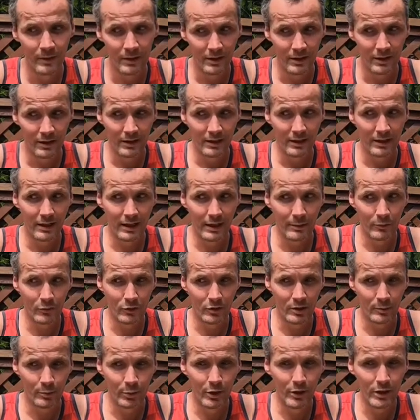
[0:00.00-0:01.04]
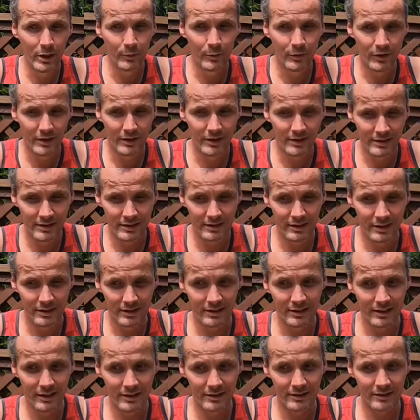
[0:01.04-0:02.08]
I'm gonna pull up these
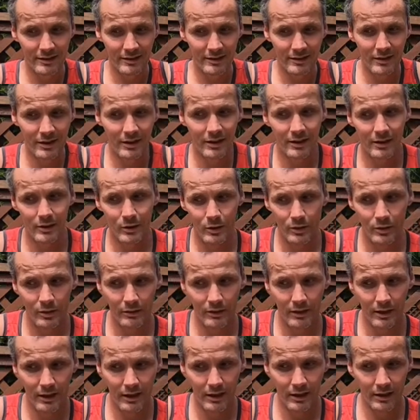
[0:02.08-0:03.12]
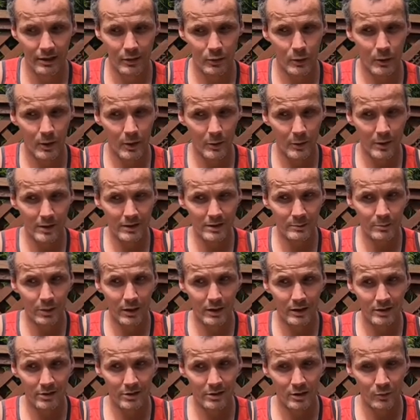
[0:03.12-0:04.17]
suggested uh, queries based
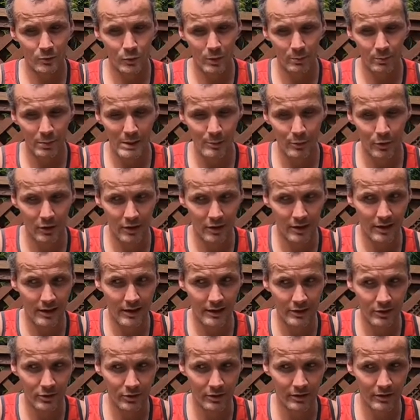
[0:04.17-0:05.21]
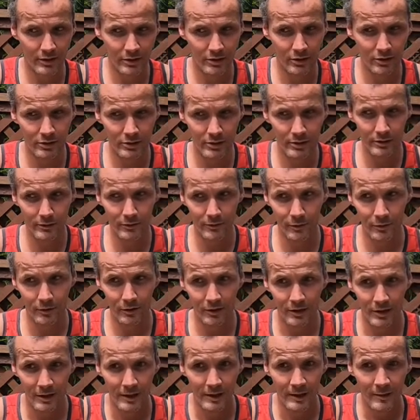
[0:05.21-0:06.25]
on what people are actually searching for.
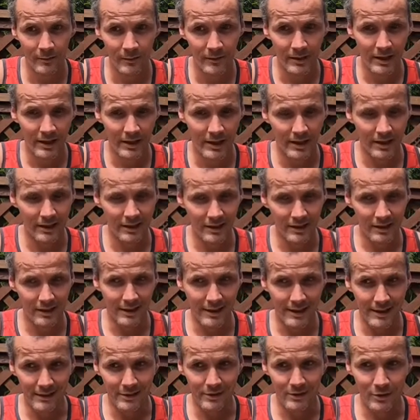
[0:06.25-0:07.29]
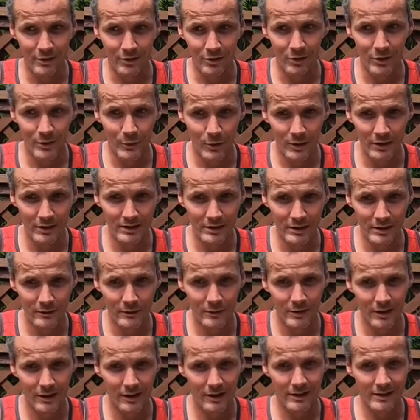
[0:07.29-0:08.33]
And I'm gonna answer those questions for you
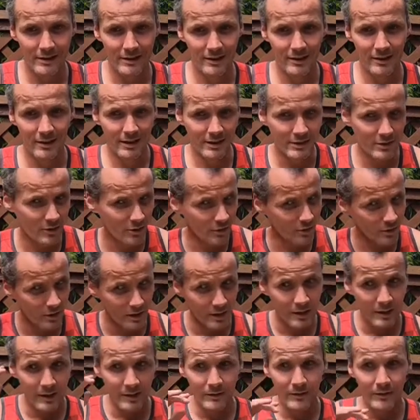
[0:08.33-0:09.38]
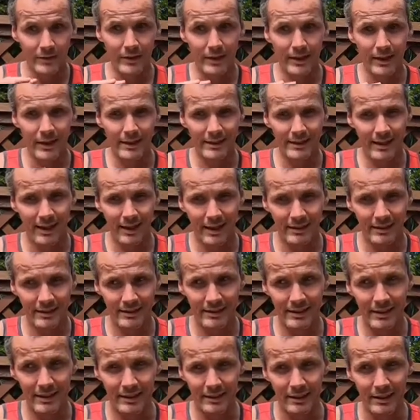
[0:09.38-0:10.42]
guys today. So you guys can't see
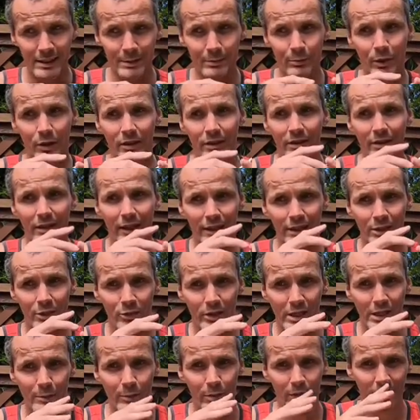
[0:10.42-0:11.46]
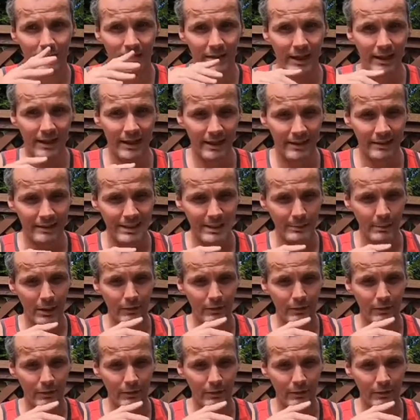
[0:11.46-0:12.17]
this, but that's great because I can't see my phone